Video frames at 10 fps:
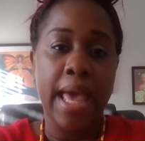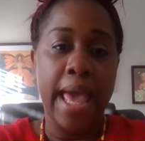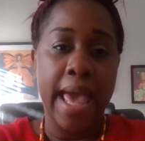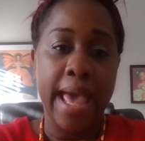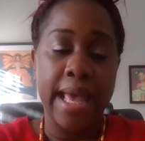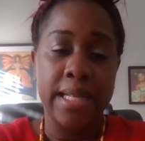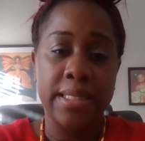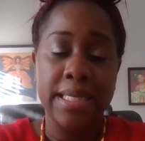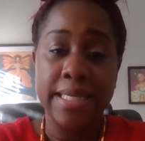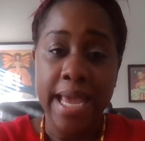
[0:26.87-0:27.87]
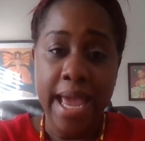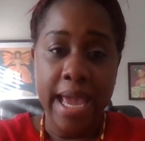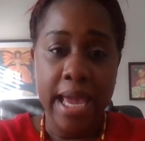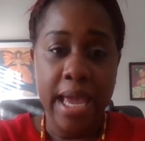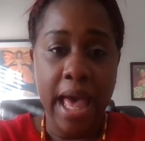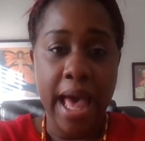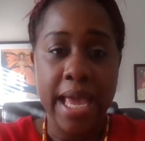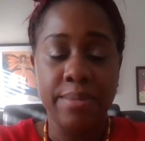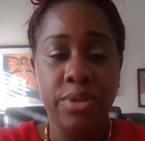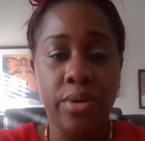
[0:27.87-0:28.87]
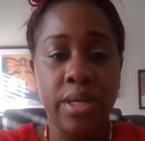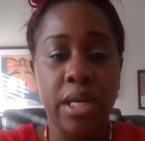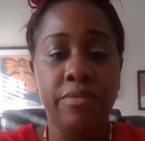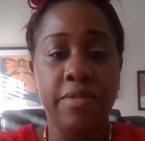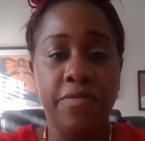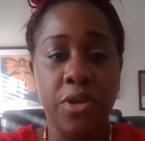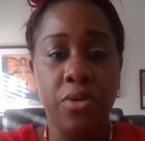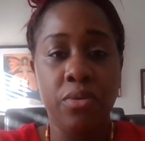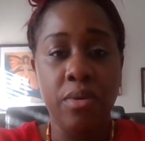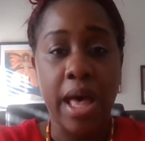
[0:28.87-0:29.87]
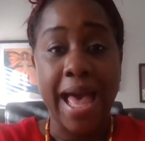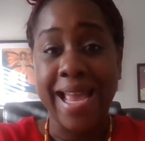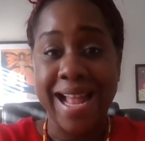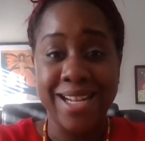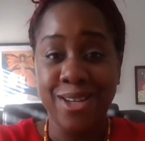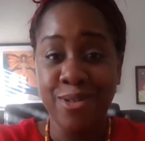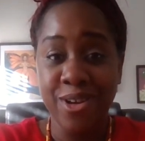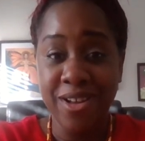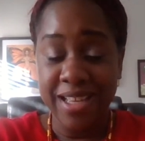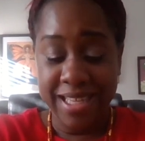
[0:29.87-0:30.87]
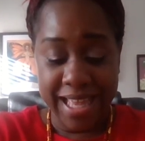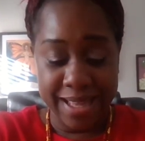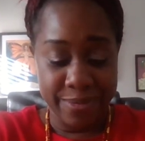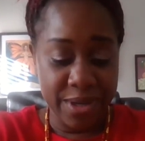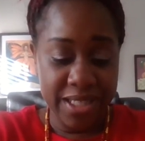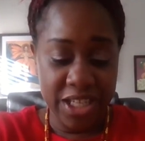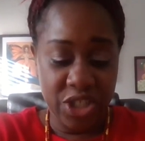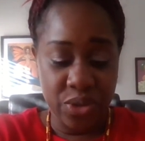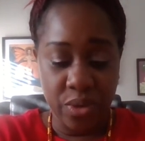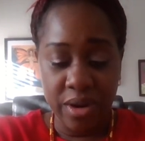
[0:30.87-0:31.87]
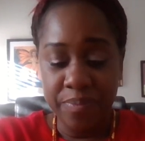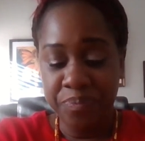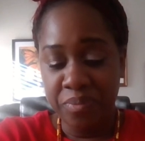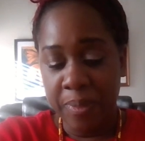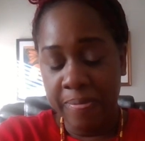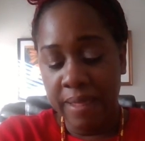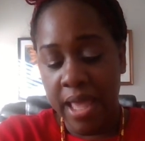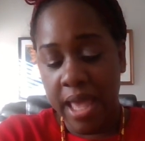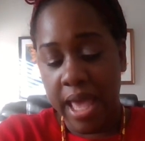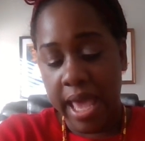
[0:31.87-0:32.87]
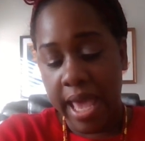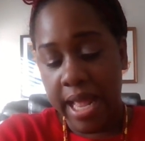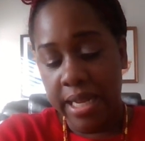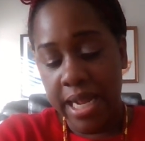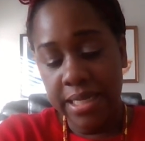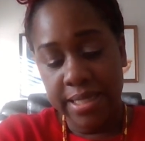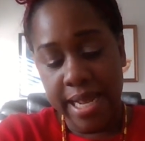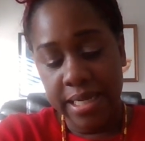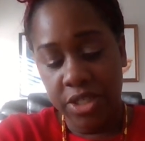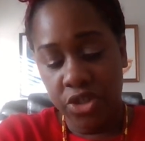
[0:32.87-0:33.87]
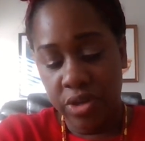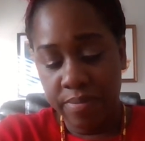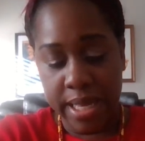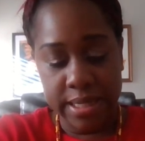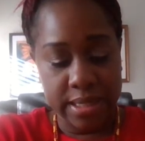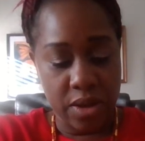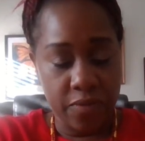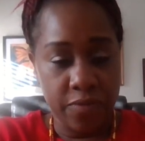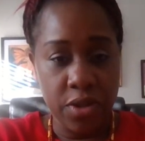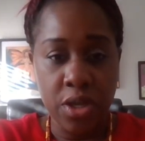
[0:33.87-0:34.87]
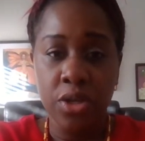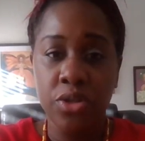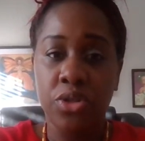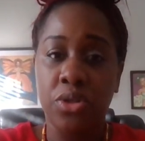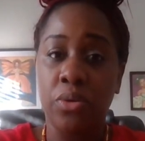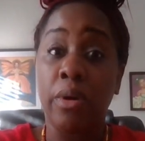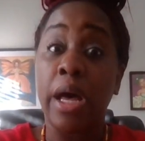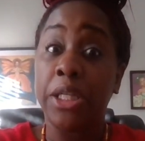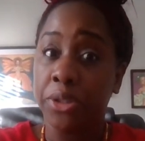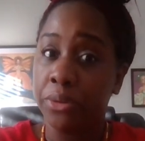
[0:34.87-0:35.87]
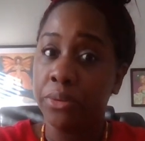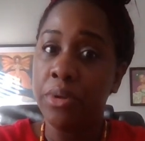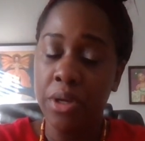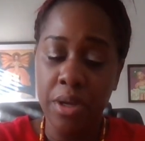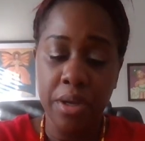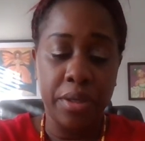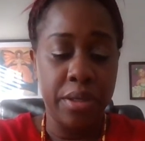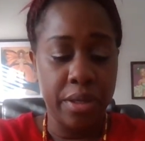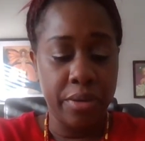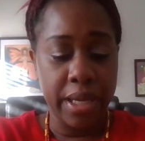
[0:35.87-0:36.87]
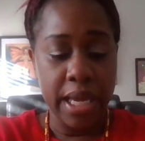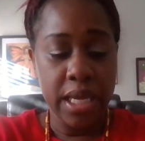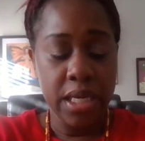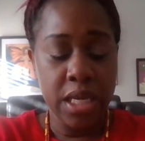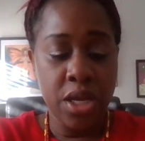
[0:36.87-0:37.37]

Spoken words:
And today I am doing a review. I got a new hook. I went to the store and I decided to treat myself to a new hook. Okay.